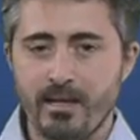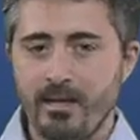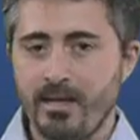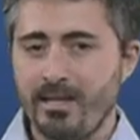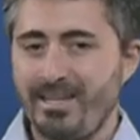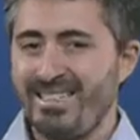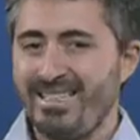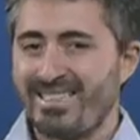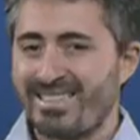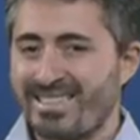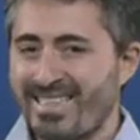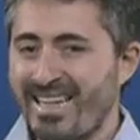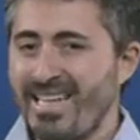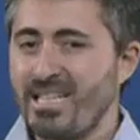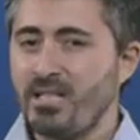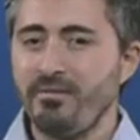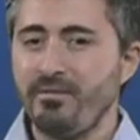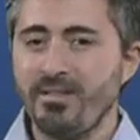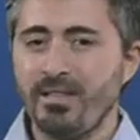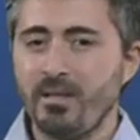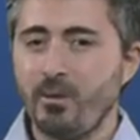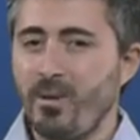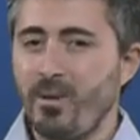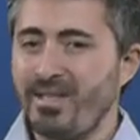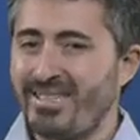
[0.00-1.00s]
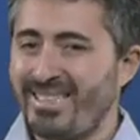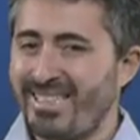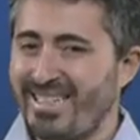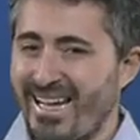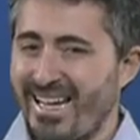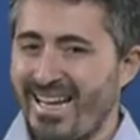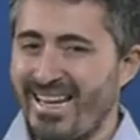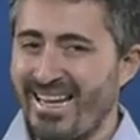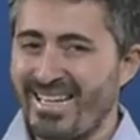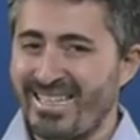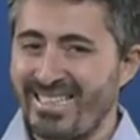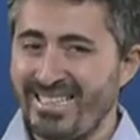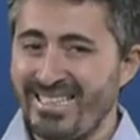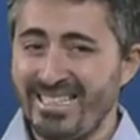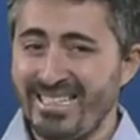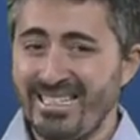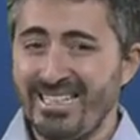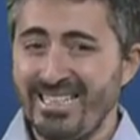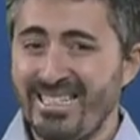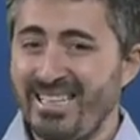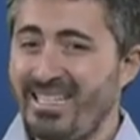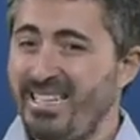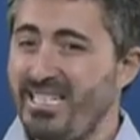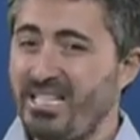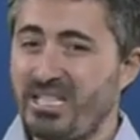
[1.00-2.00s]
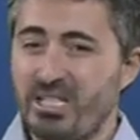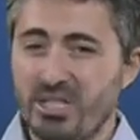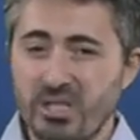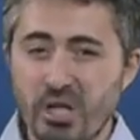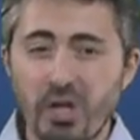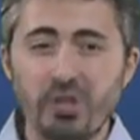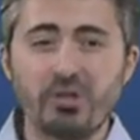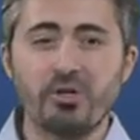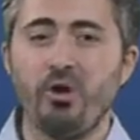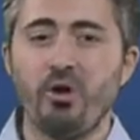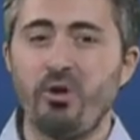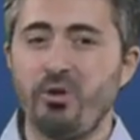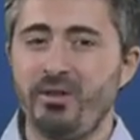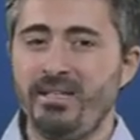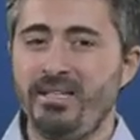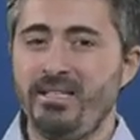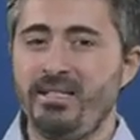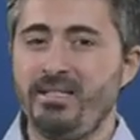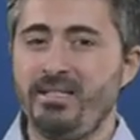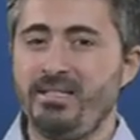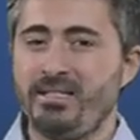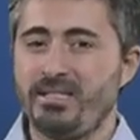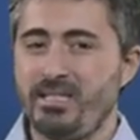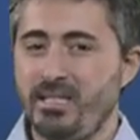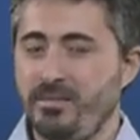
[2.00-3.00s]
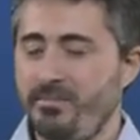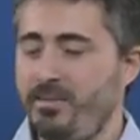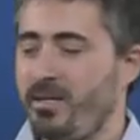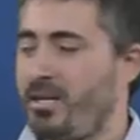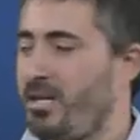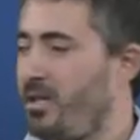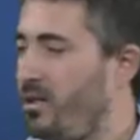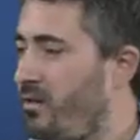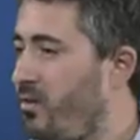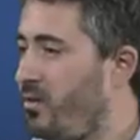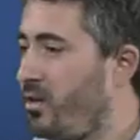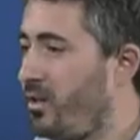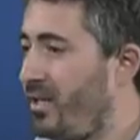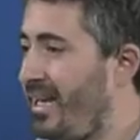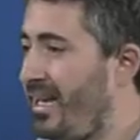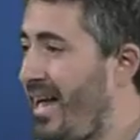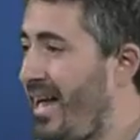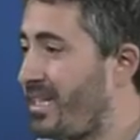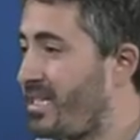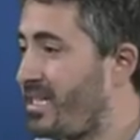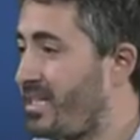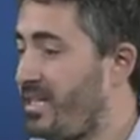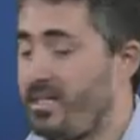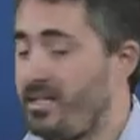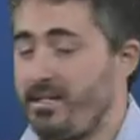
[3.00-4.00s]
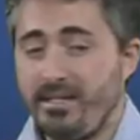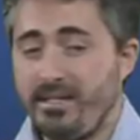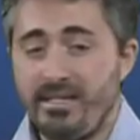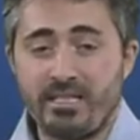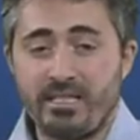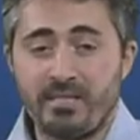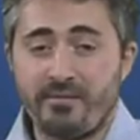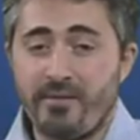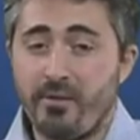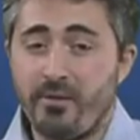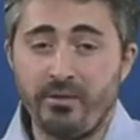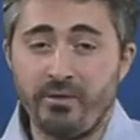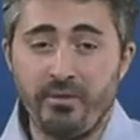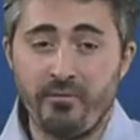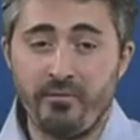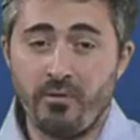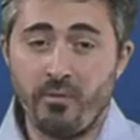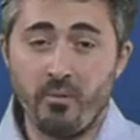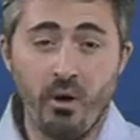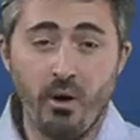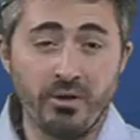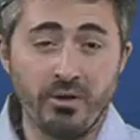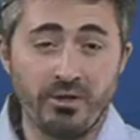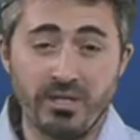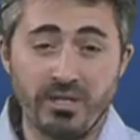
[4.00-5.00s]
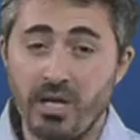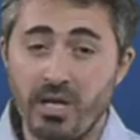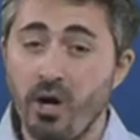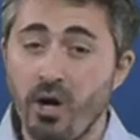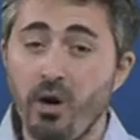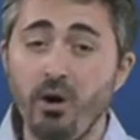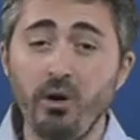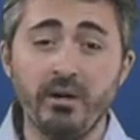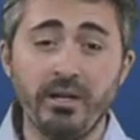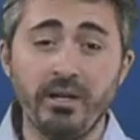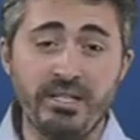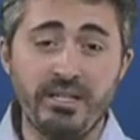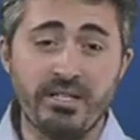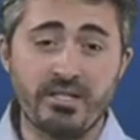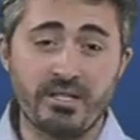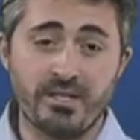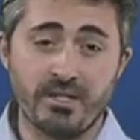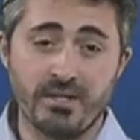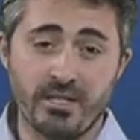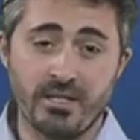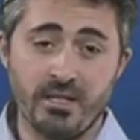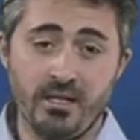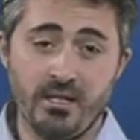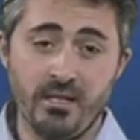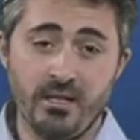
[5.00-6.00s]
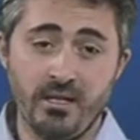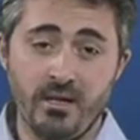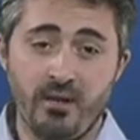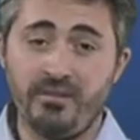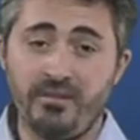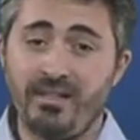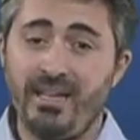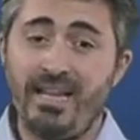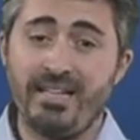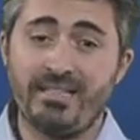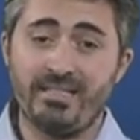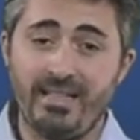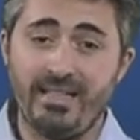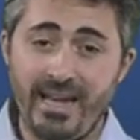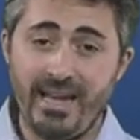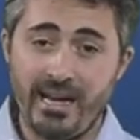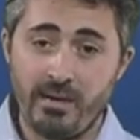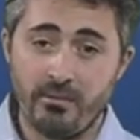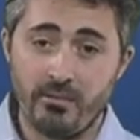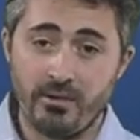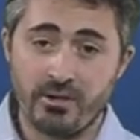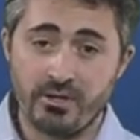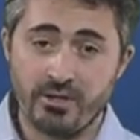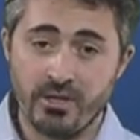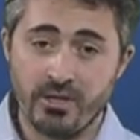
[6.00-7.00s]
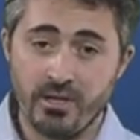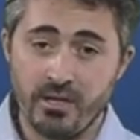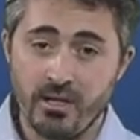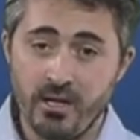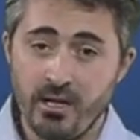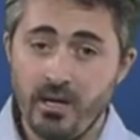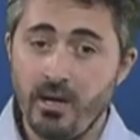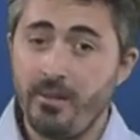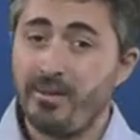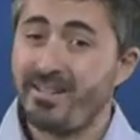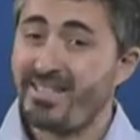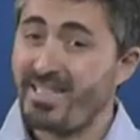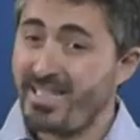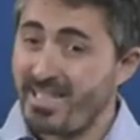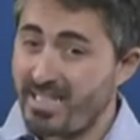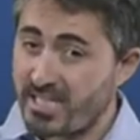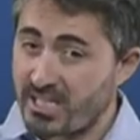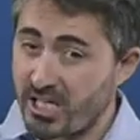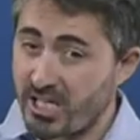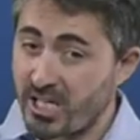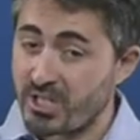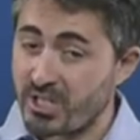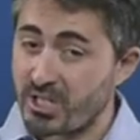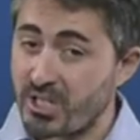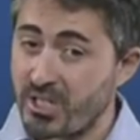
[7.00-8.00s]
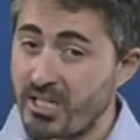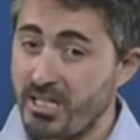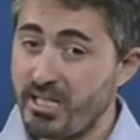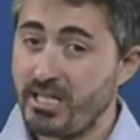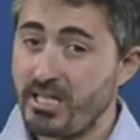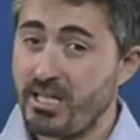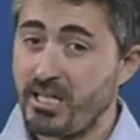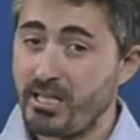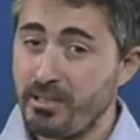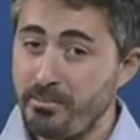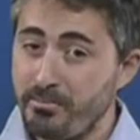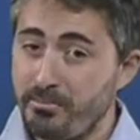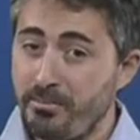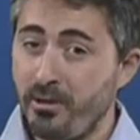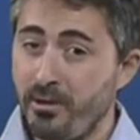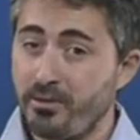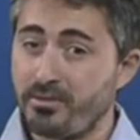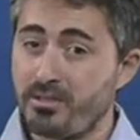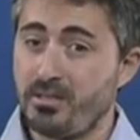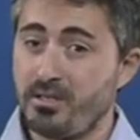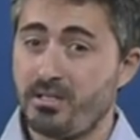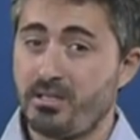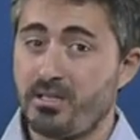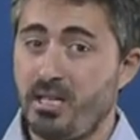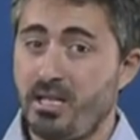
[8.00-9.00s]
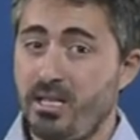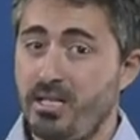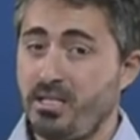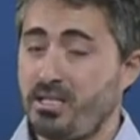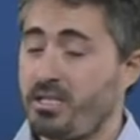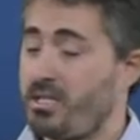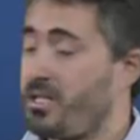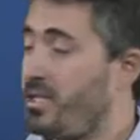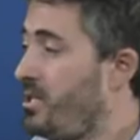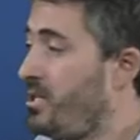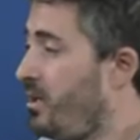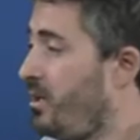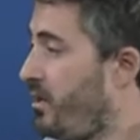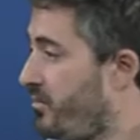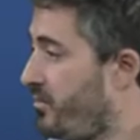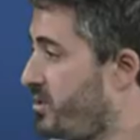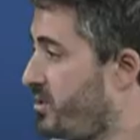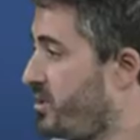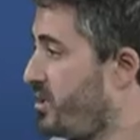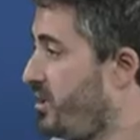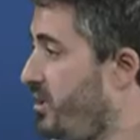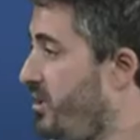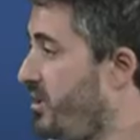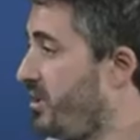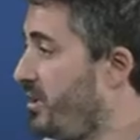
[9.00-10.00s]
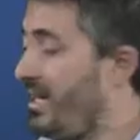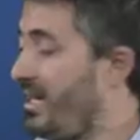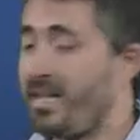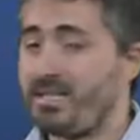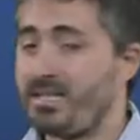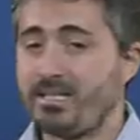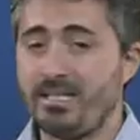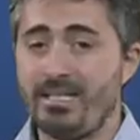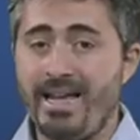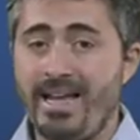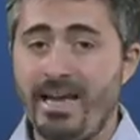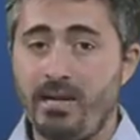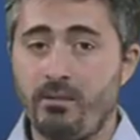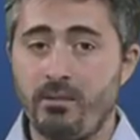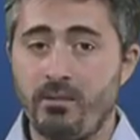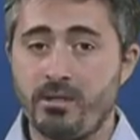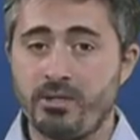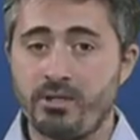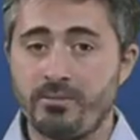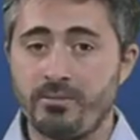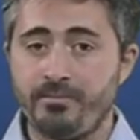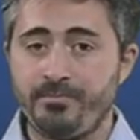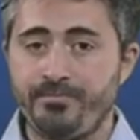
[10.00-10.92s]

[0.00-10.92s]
This kind of linguistic anarchy is not only typical of early Latin, it's found, if you want, in the whole history of the Latin language, but it is certainly an important trait of the early Latin language.